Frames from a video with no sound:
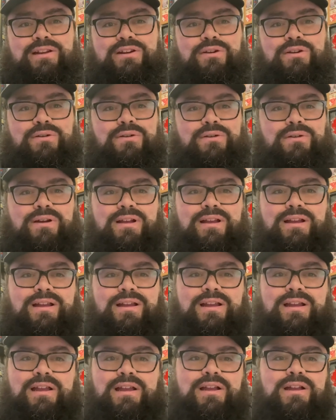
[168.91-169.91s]

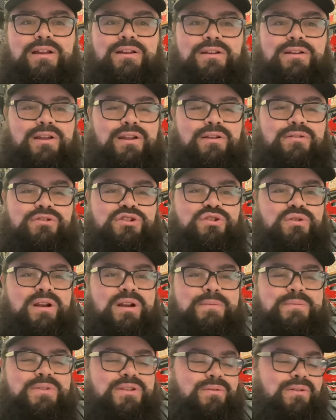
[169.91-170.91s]
your you know,
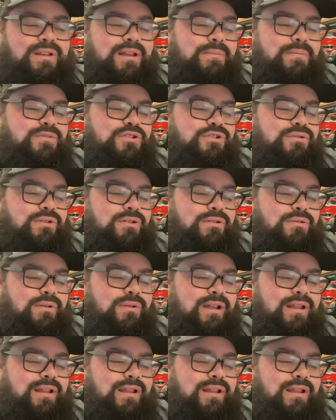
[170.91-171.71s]
dreams will come true.